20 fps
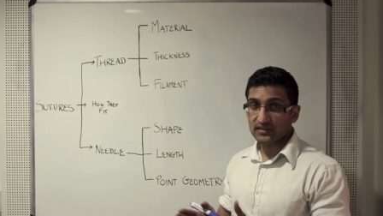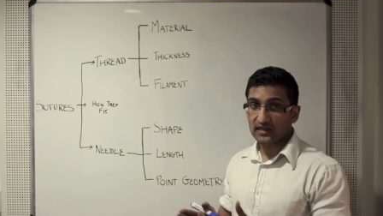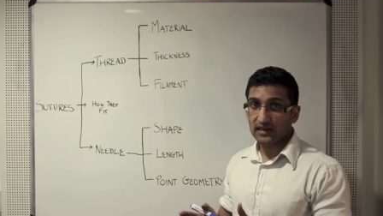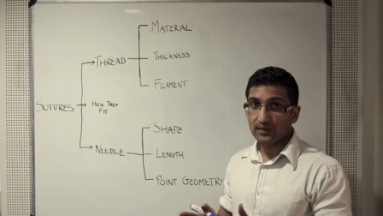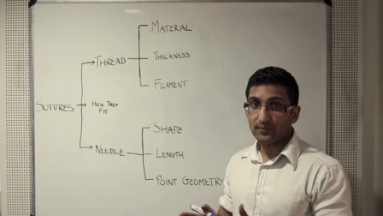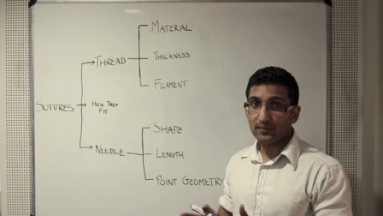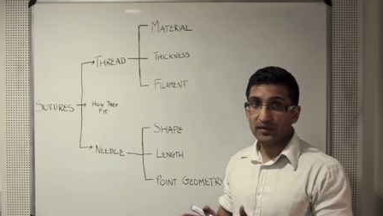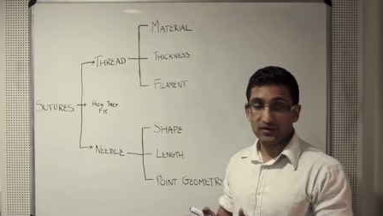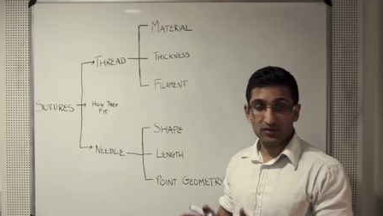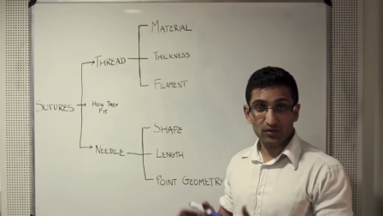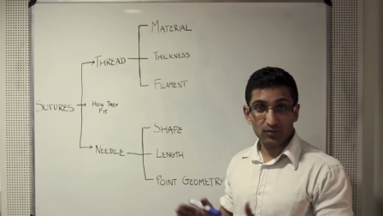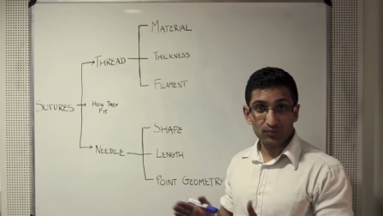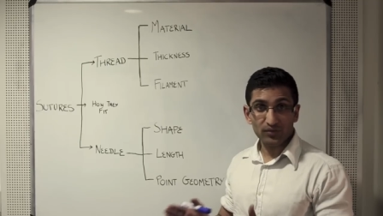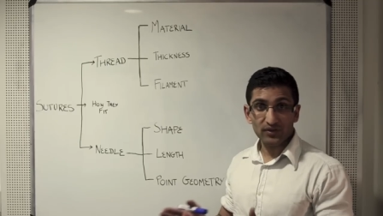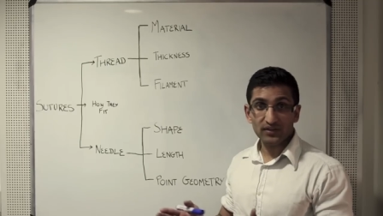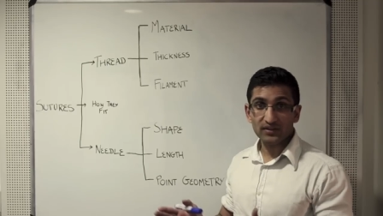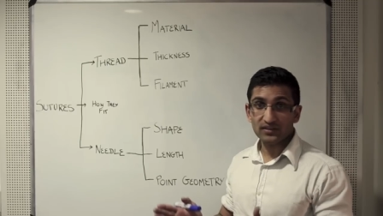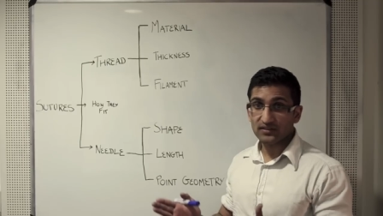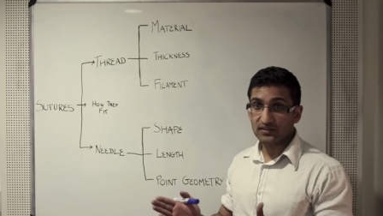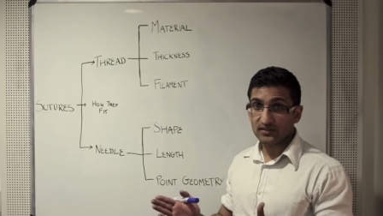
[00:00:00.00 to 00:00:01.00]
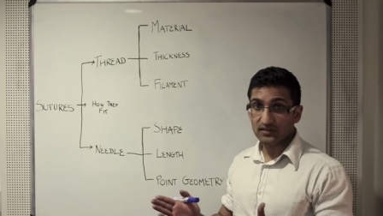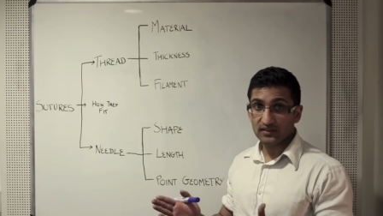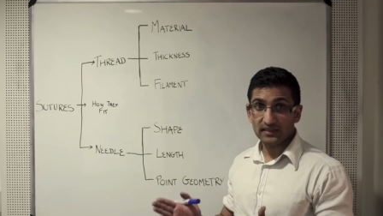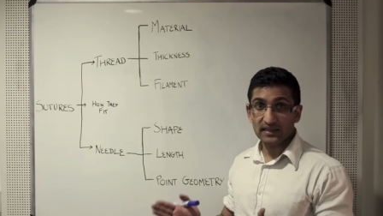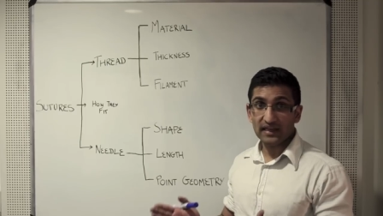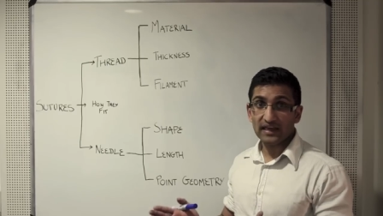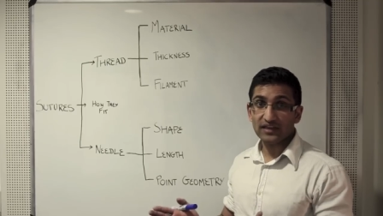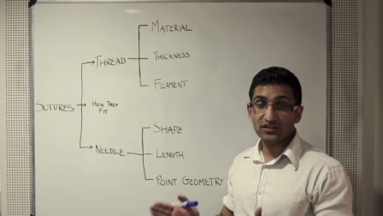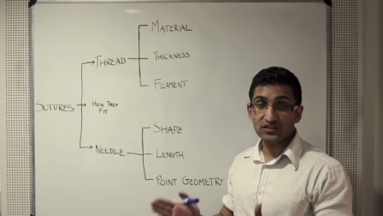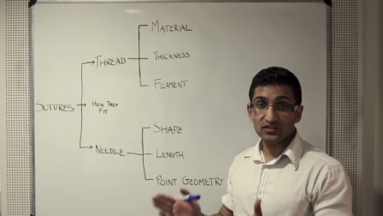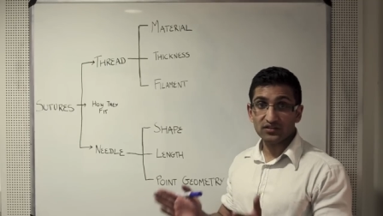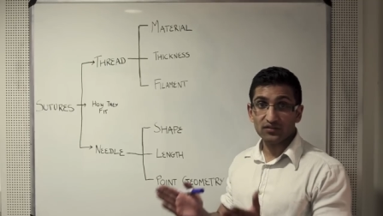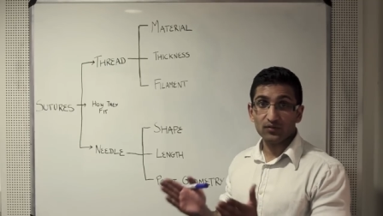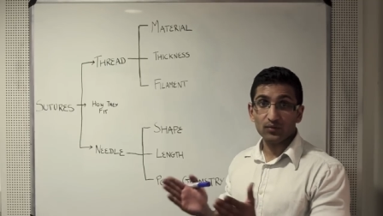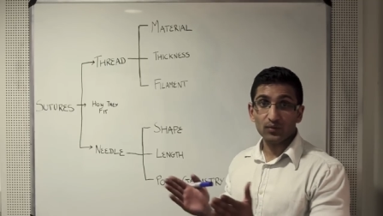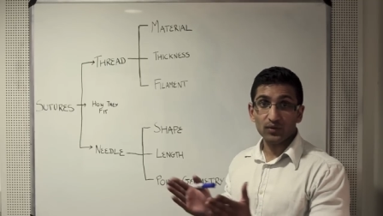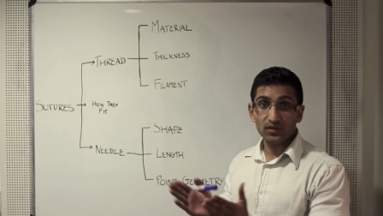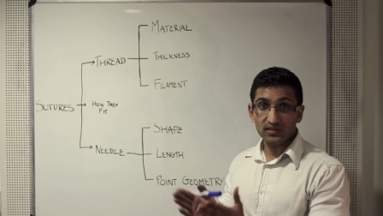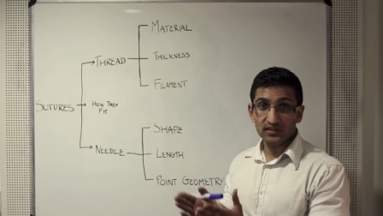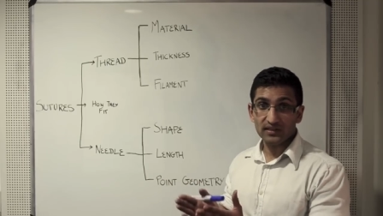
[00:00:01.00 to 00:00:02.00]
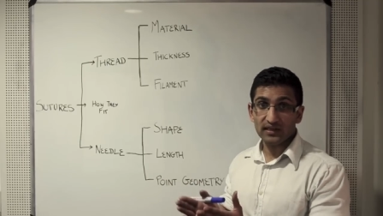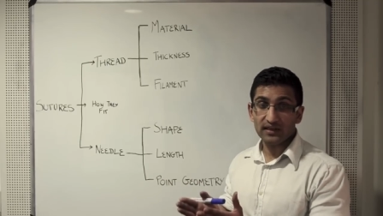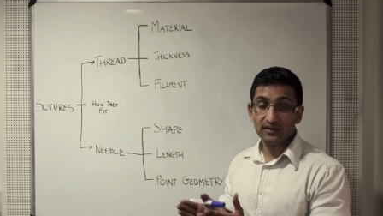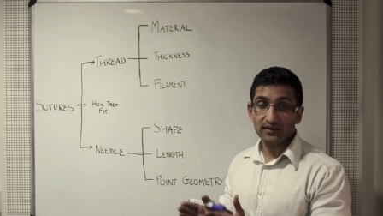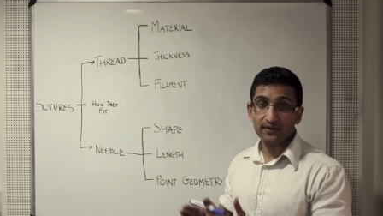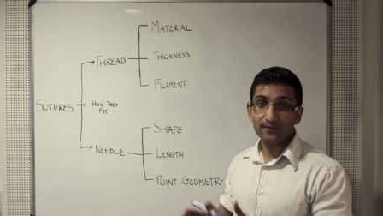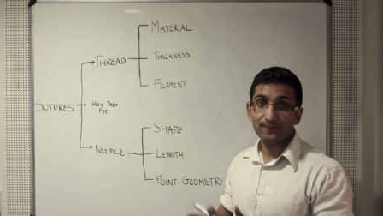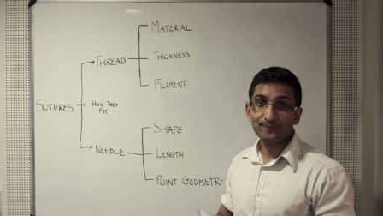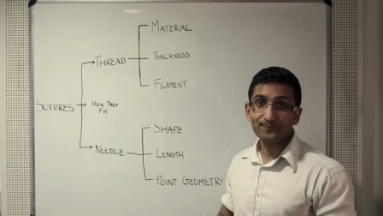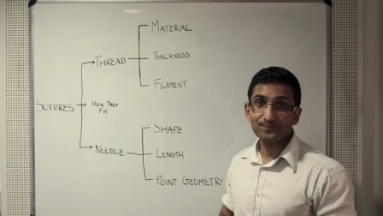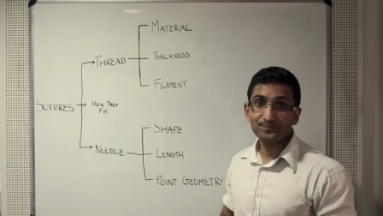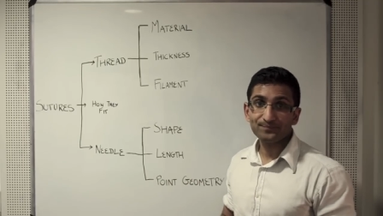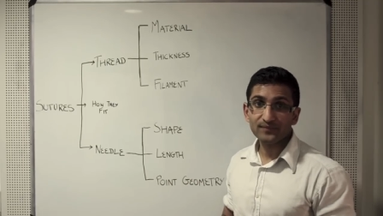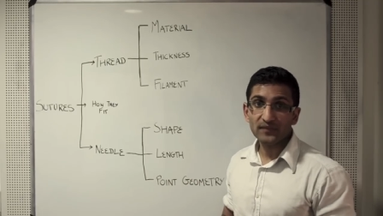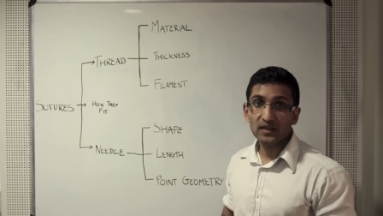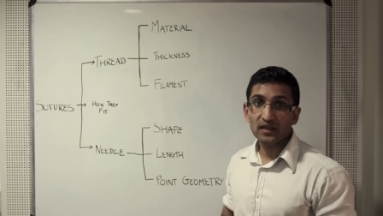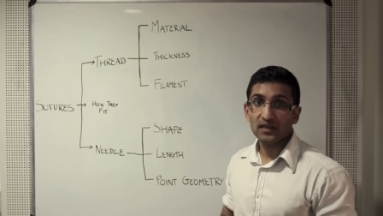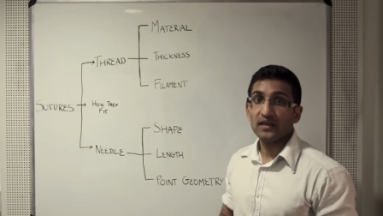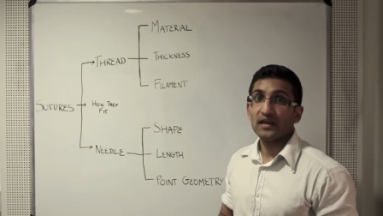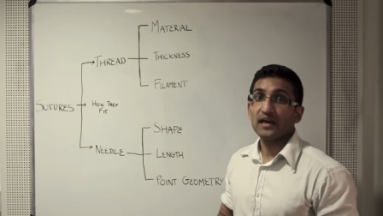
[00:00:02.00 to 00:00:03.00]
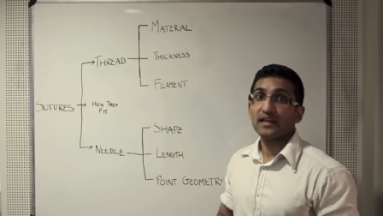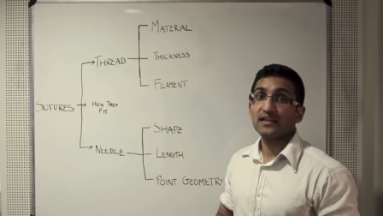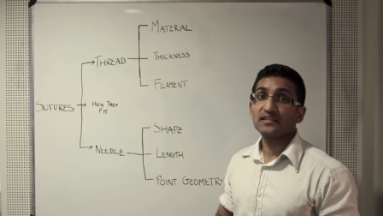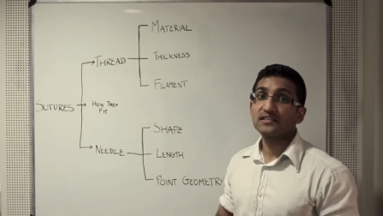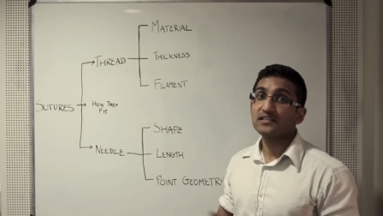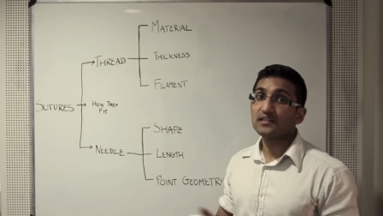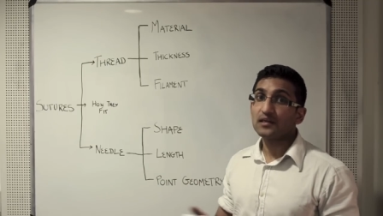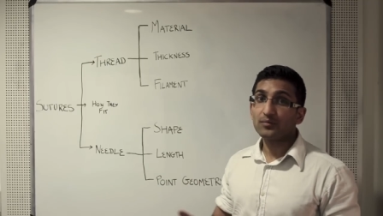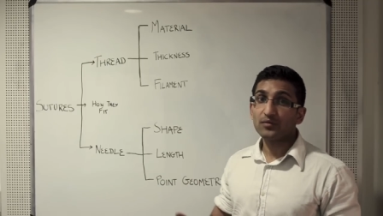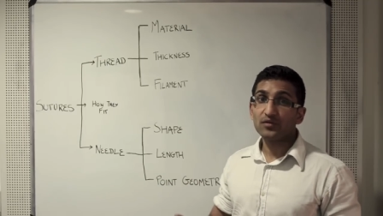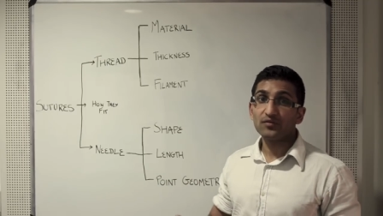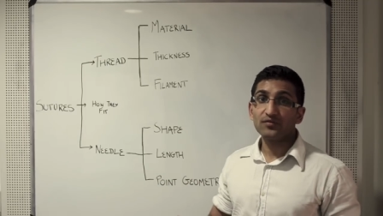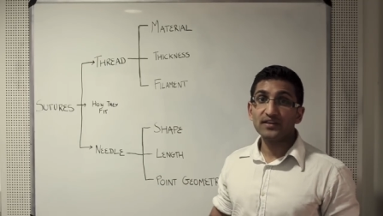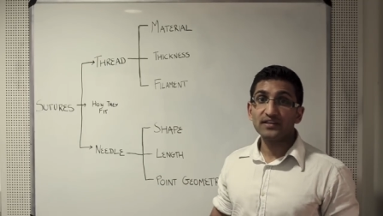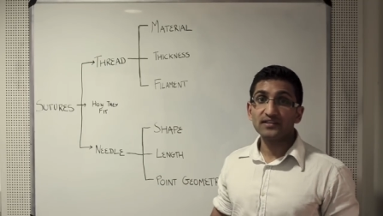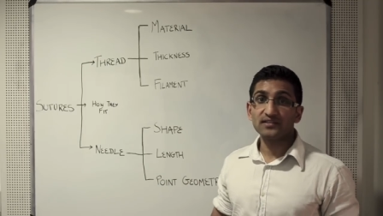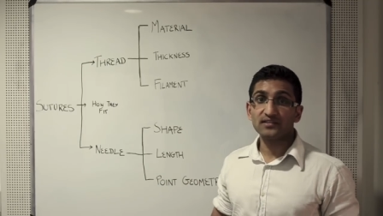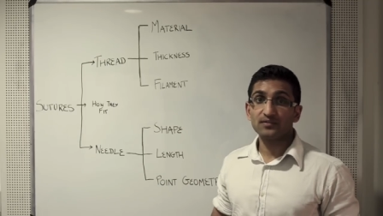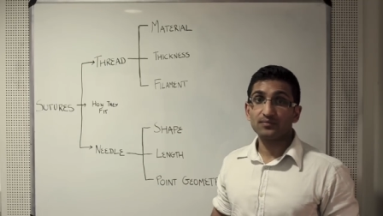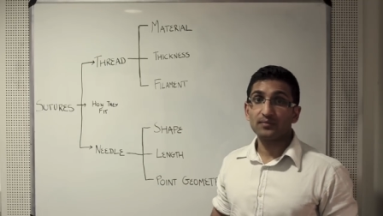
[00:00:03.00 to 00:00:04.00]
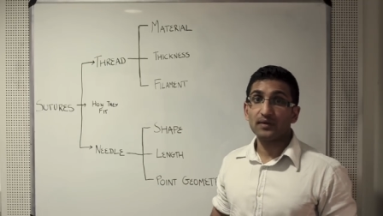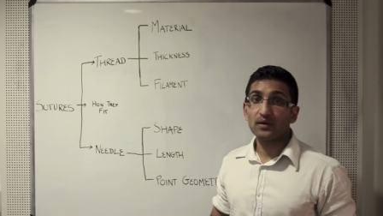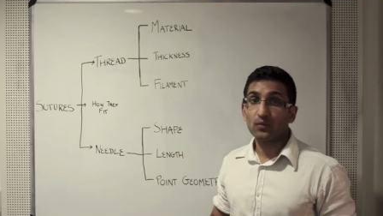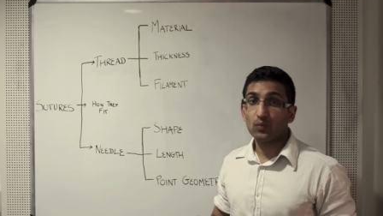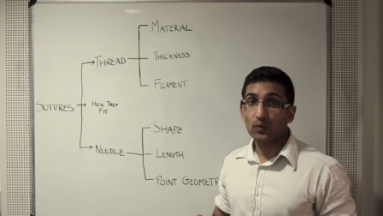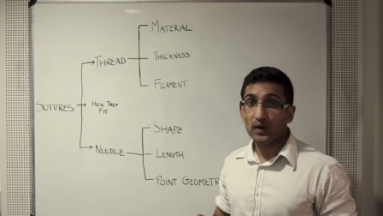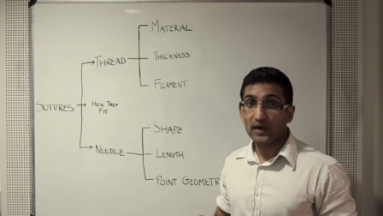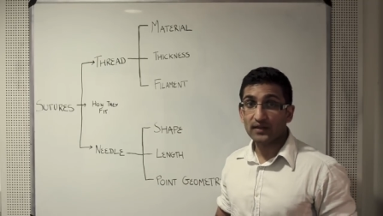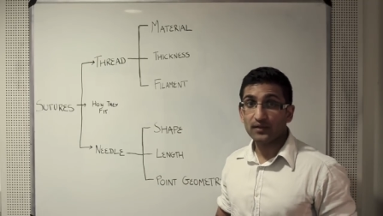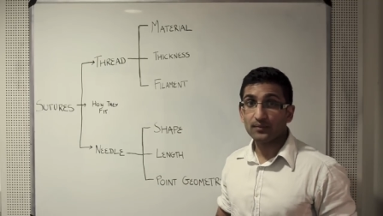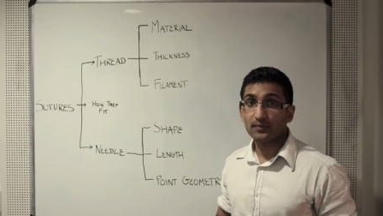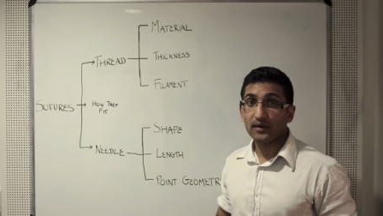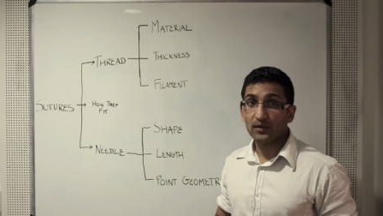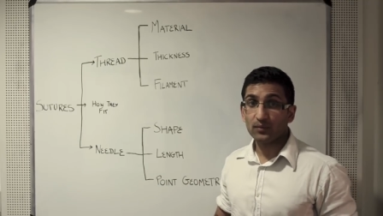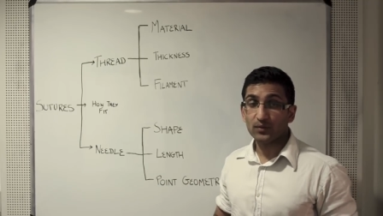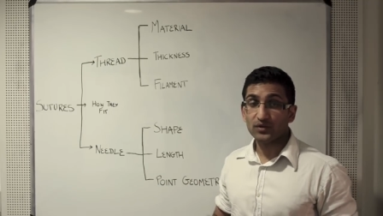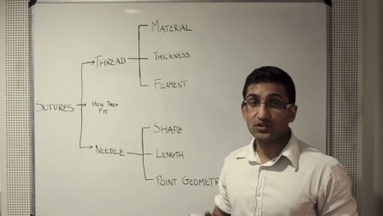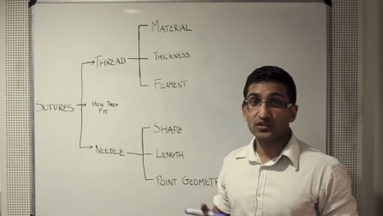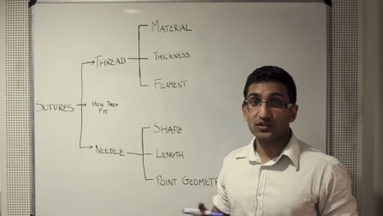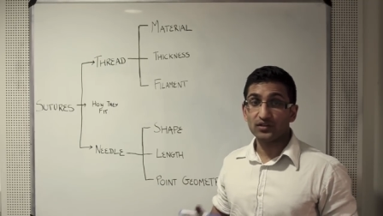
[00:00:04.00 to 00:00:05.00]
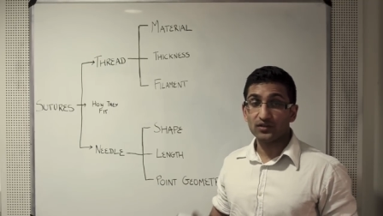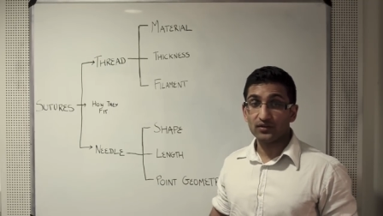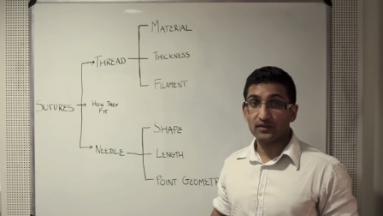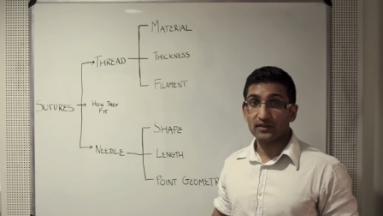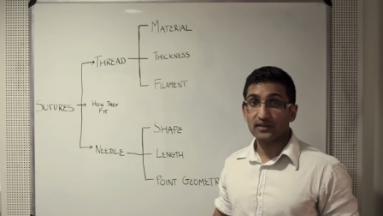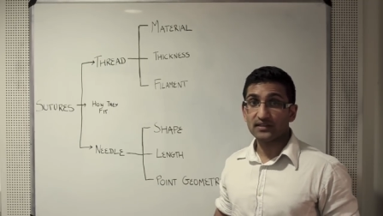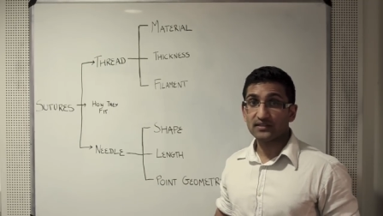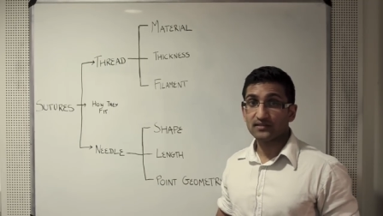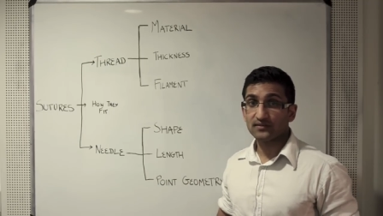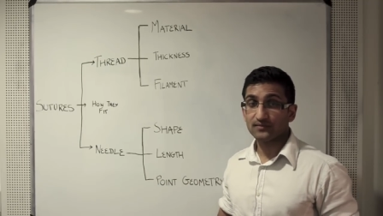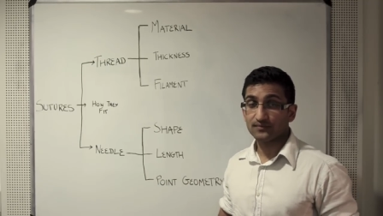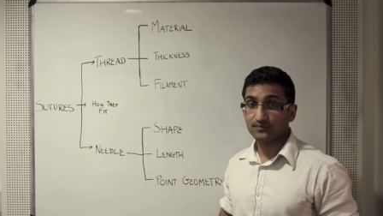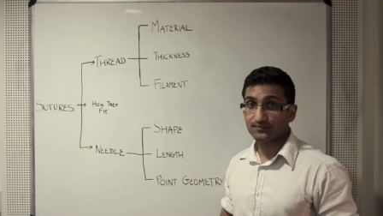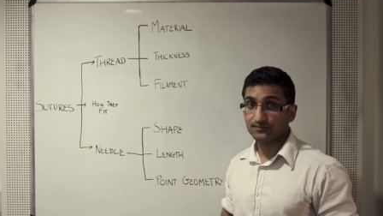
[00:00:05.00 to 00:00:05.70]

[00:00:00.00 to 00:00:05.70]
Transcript: time and don't bring the, the edges of the wound together. And there's a number of reasons why you might wish to do this.